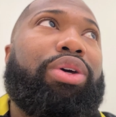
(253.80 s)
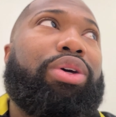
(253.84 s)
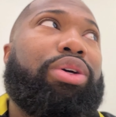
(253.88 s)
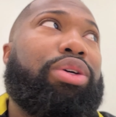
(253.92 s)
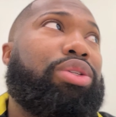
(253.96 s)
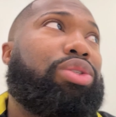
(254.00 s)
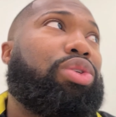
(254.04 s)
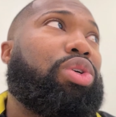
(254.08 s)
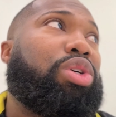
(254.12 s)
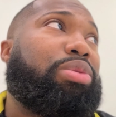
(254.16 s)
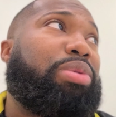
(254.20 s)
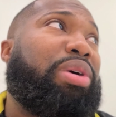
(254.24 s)

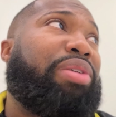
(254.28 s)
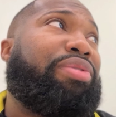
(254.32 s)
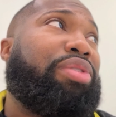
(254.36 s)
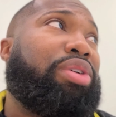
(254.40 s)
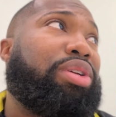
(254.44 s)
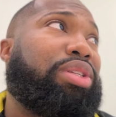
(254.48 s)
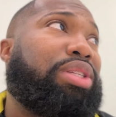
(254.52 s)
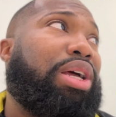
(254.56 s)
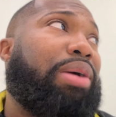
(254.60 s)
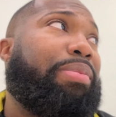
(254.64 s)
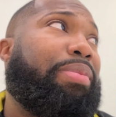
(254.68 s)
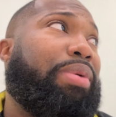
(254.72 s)
So it was my
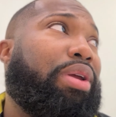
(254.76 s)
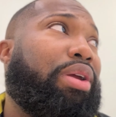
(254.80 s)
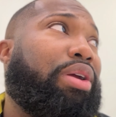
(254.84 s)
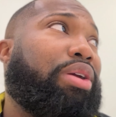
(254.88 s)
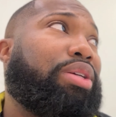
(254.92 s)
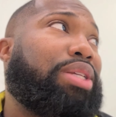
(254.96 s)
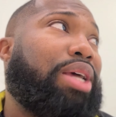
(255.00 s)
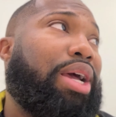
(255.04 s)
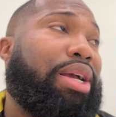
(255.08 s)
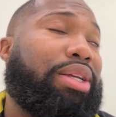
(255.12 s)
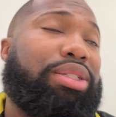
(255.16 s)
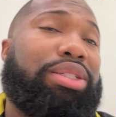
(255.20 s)
first time in here.
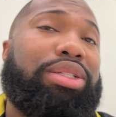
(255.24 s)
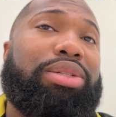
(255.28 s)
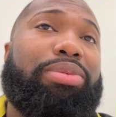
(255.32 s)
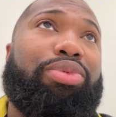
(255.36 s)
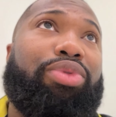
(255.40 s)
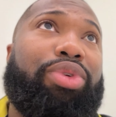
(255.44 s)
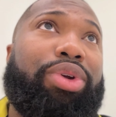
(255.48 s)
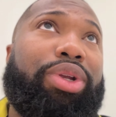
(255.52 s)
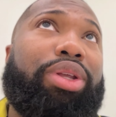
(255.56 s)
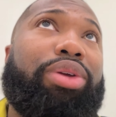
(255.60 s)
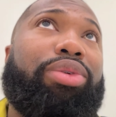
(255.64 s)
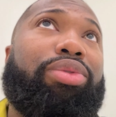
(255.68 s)
It's actually
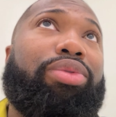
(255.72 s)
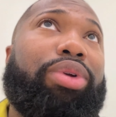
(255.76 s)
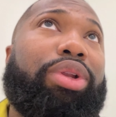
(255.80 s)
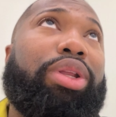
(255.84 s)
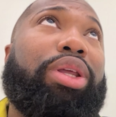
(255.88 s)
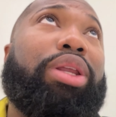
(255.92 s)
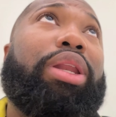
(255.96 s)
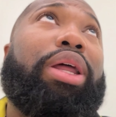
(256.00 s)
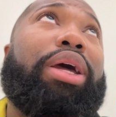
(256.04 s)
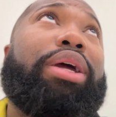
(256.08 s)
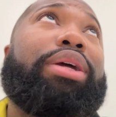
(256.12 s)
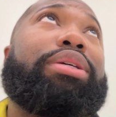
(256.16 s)
really,
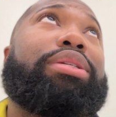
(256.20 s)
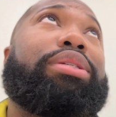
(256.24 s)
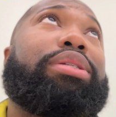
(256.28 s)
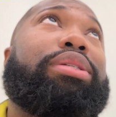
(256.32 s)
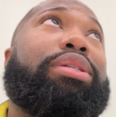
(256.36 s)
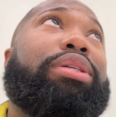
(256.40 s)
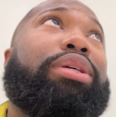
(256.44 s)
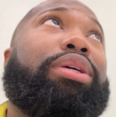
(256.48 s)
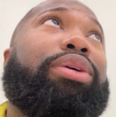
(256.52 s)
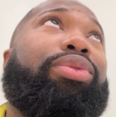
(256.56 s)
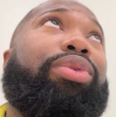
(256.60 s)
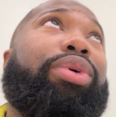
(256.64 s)
really
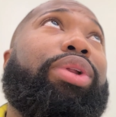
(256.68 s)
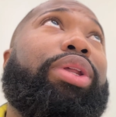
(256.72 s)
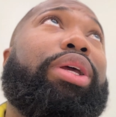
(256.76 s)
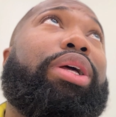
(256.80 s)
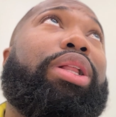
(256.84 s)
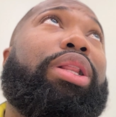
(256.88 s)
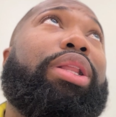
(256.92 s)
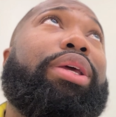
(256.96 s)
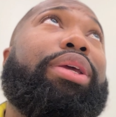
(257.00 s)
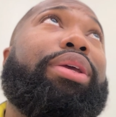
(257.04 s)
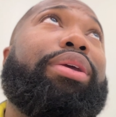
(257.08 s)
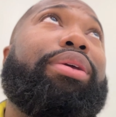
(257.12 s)
nice, really
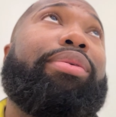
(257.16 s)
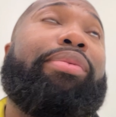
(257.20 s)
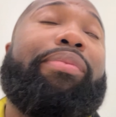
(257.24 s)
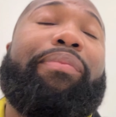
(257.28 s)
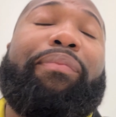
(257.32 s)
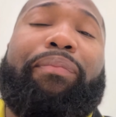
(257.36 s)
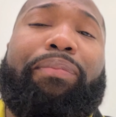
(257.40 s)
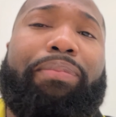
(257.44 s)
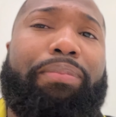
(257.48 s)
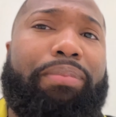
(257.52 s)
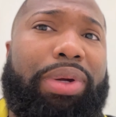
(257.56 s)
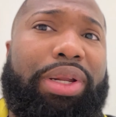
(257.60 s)
clean,
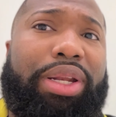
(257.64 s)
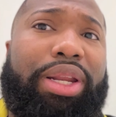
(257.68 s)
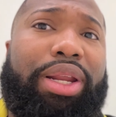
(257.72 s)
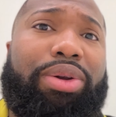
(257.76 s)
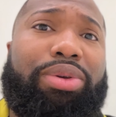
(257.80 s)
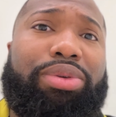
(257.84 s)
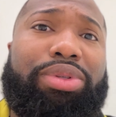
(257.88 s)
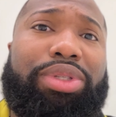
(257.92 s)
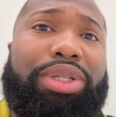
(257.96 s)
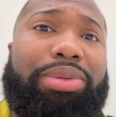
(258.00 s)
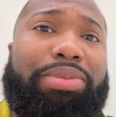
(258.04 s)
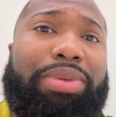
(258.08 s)
but they
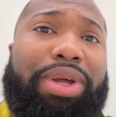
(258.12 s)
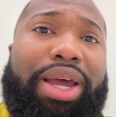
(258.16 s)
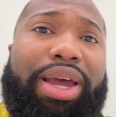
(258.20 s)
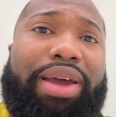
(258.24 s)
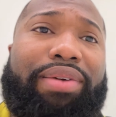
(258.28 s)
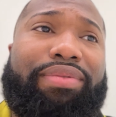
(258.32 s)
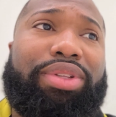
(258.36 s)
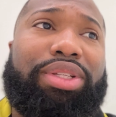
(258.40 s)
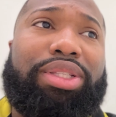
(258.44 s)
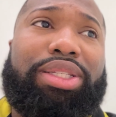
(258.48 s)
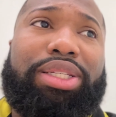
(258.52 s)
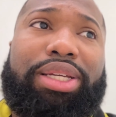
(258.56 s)
don't seem to
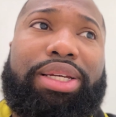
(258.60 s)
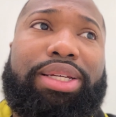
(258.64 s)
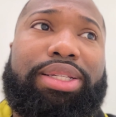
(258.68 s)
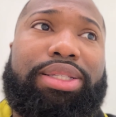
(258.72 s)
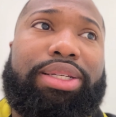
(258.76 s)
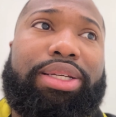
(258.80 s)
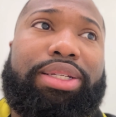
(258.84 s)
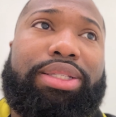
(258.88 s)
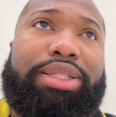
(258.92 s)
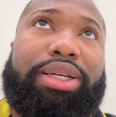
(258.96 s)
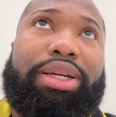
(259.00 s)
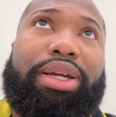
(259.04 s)
have the
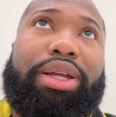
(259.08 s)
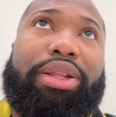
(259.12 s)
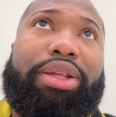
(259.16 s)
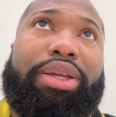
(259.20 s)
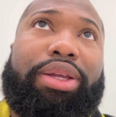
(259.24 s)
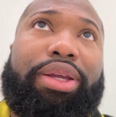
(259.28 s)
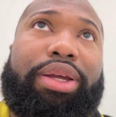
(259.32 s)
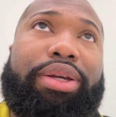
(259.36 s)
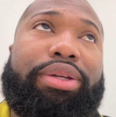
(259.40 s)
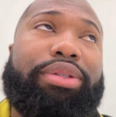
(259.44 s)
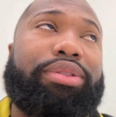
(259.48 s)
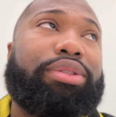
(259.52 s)
TSA together
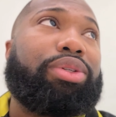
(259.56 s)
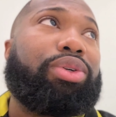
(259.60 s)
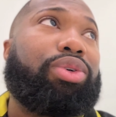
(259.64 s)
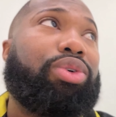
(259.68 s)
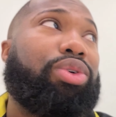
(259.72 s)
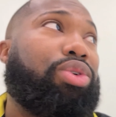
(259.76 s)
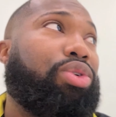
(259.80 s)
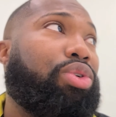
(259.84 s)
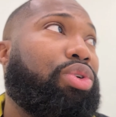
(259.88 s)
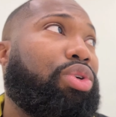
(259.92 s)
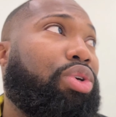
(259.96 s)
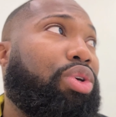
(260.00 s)
yet. So
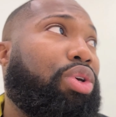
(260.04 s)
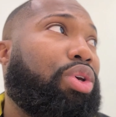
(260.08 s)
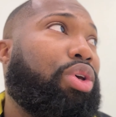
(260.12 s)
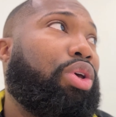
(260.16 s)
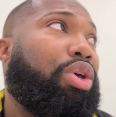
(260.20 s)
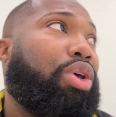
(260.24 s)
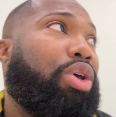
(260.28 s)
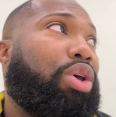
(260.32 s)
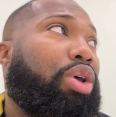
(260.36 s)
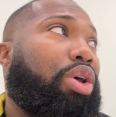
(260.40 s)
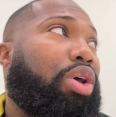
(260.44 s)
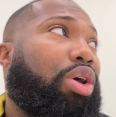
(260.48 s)

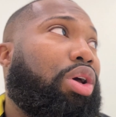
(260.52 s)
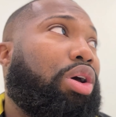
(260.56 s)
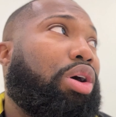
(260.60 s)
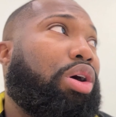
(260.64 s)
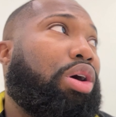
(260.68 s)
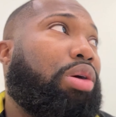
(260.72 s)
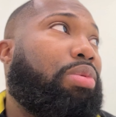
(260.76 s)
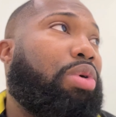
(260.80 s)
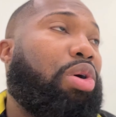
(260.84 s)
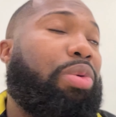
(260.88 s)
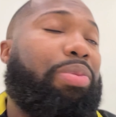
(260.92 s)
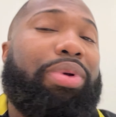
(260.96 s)

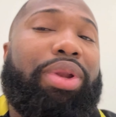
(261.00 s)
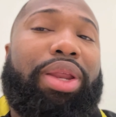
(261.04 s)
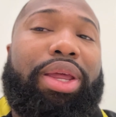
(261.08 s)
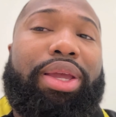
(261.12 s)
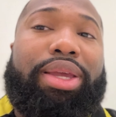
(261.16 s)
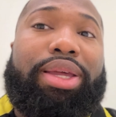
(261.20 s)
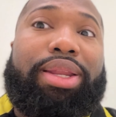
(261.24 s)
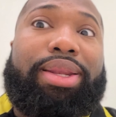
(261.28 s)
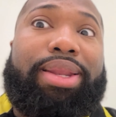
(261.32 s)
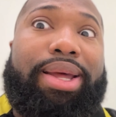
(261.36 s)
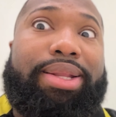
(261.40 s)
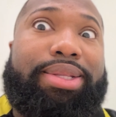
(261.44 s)
I'm hoping they
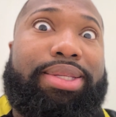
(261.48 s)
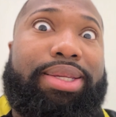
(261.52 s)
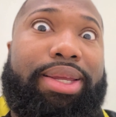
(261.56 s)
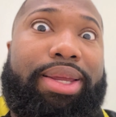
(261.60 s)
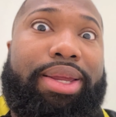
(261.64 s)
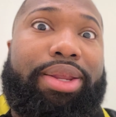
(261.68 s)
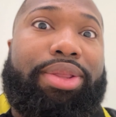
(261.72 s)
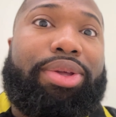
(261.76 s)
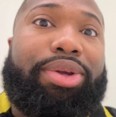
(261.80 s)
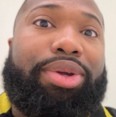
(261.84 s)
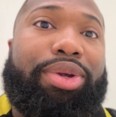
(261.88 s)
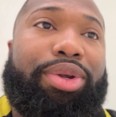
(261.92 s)
get that
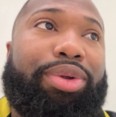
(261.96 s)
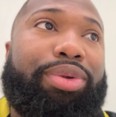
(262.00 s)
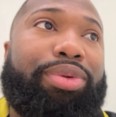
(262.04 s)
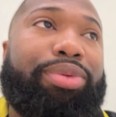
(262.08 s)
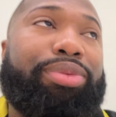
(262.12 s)
together.